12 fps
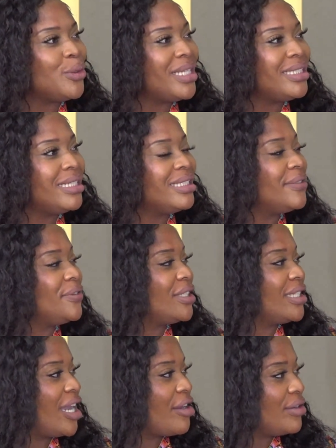So a sense of
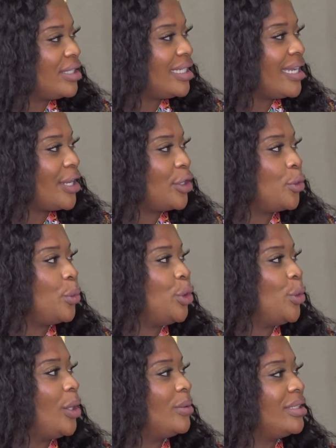security, and you know, we
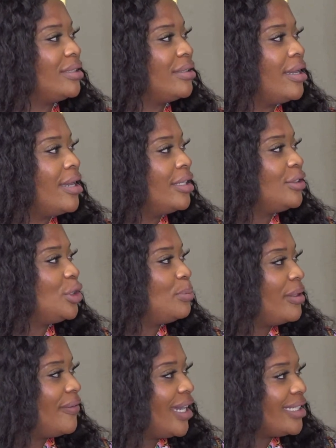know how to
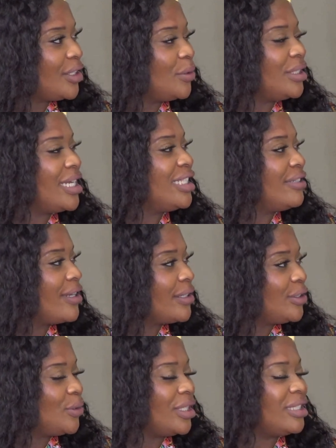supervise and how to
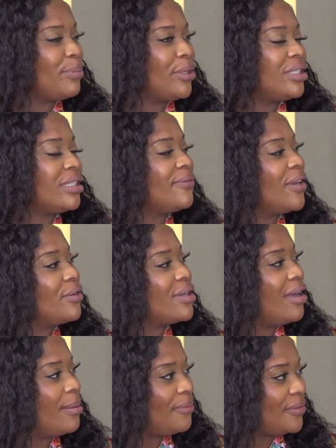interact with students. Parents looked very
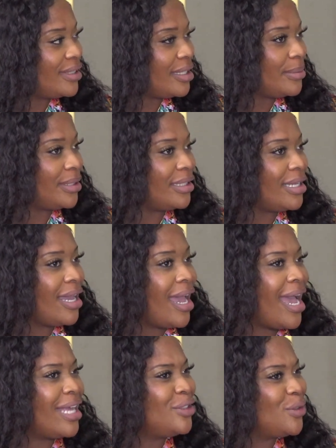comfortable,
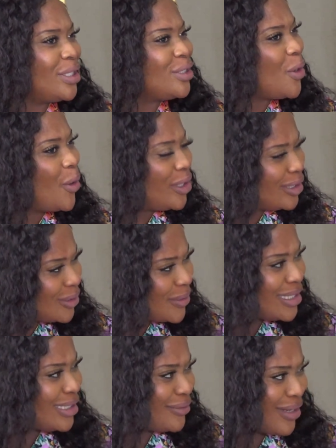and students
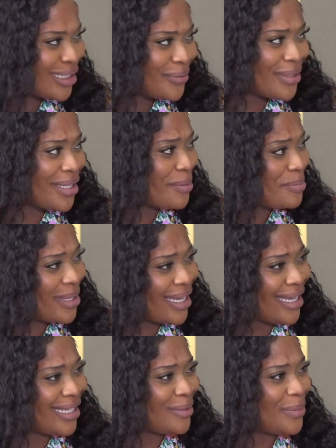also interacted with their
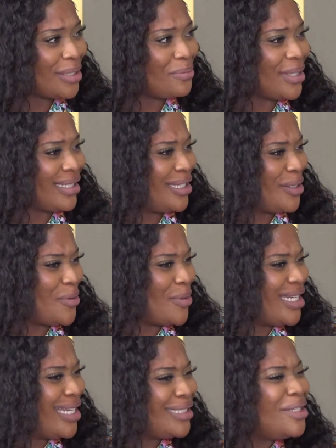peers. With you
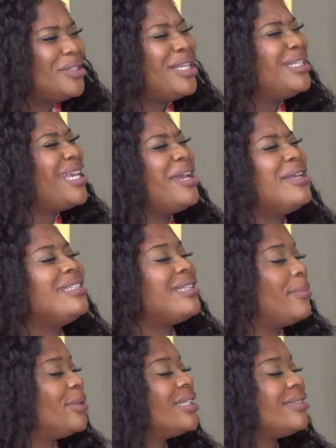know,
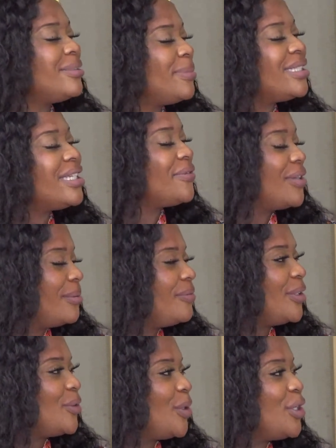it's about a space of comfort.